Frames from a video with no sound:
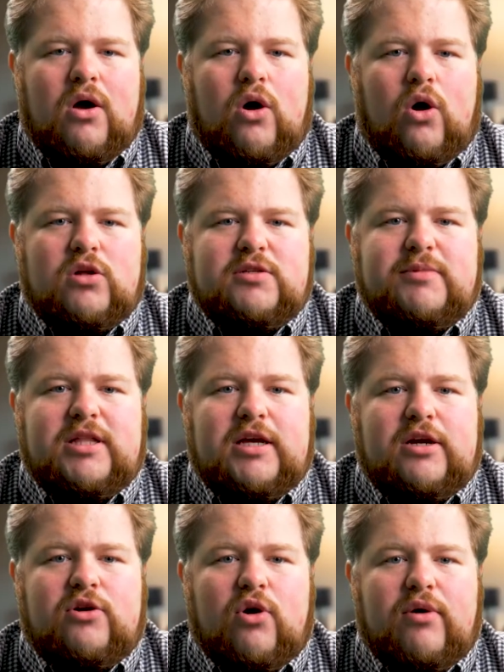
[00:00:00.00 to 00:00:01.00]
Ultimately,
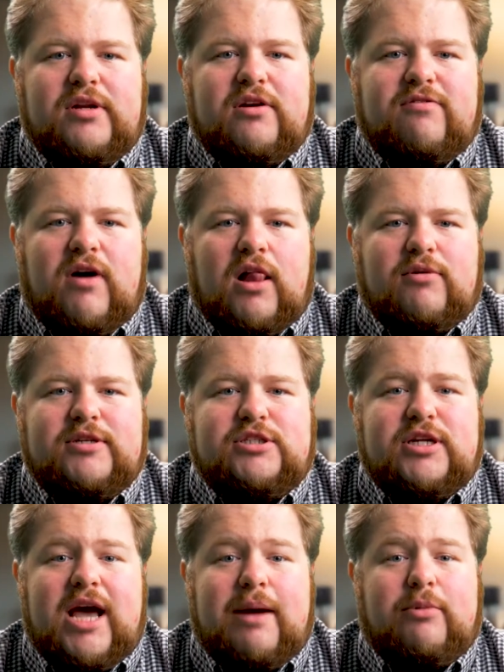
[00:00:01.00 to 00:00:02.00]
growing your following
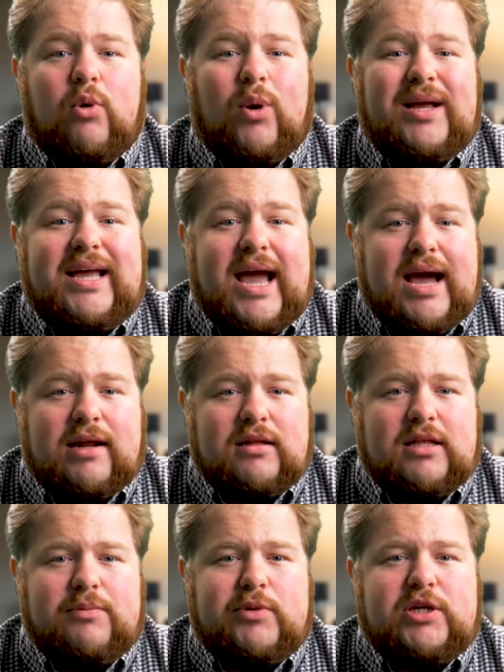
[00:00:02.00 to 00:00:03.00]
should happen
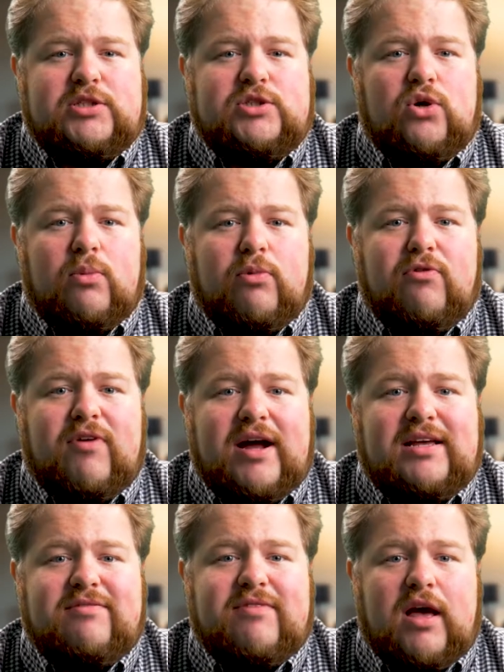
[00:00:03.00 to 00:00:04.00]
organically because you're
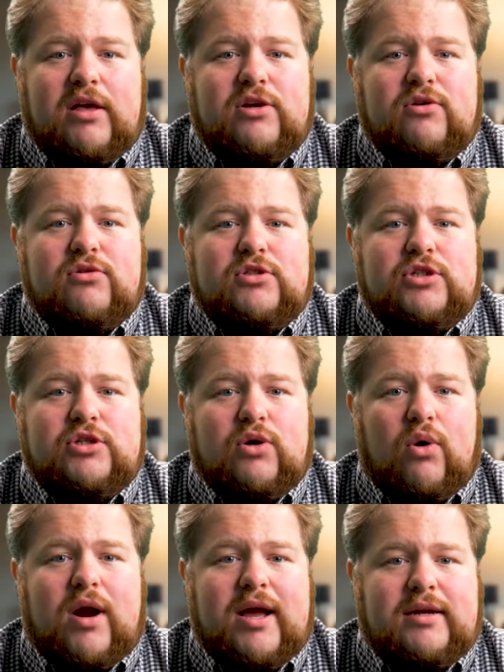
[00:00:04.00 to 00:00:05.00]
providing value to
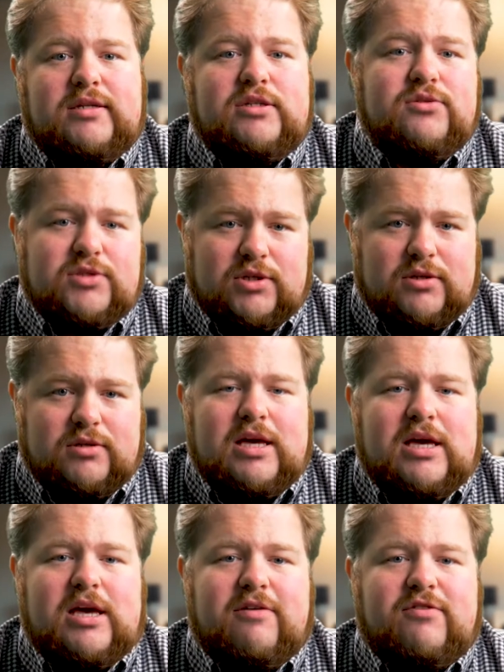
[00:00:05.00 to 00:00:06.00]
your end user.
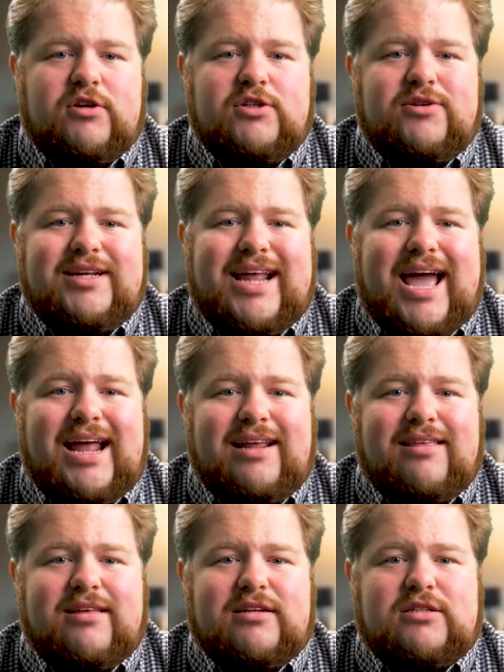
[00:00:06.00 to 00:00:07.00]
If you're doing
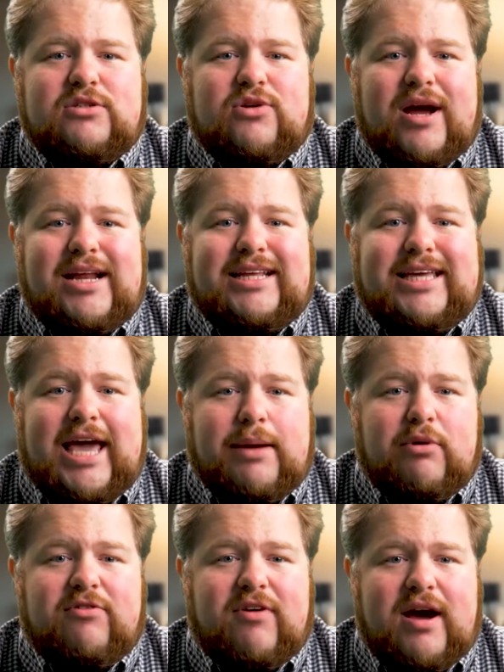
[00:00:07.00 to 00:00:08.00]
anything to try and
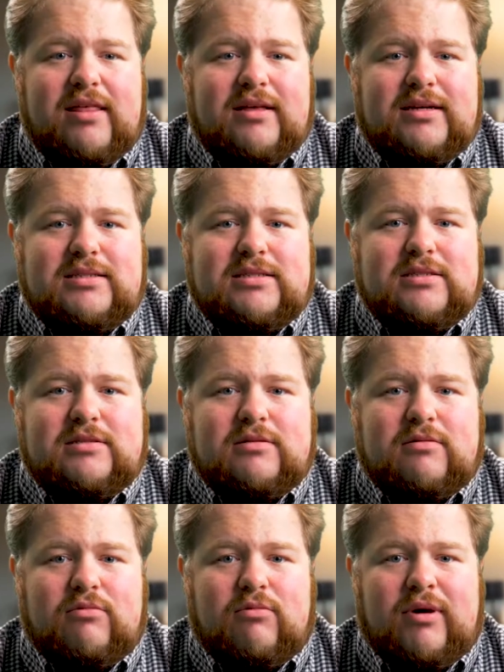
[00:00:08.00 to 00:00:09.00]
gamify this,
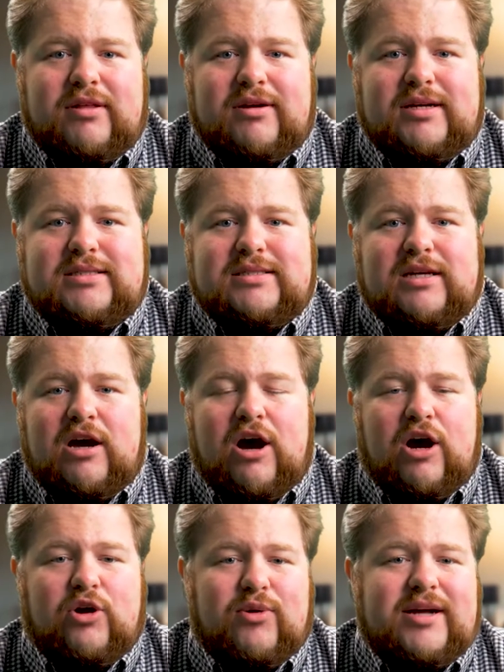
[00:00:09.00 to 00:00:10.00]
whether it's
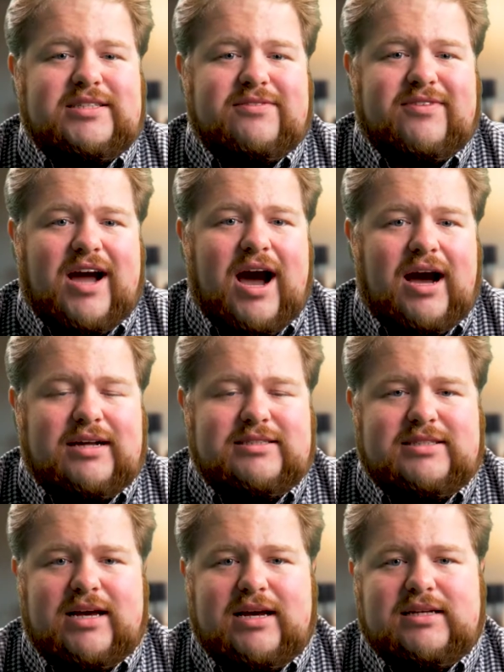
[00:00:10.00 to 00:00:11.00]
aggressive
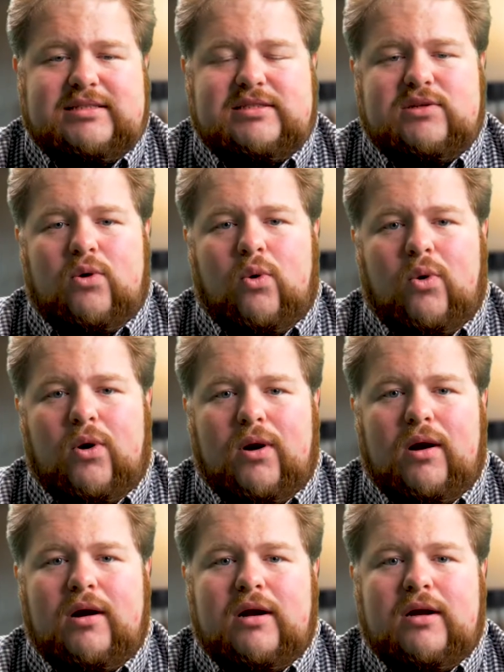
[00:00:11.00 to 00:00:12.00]
contests or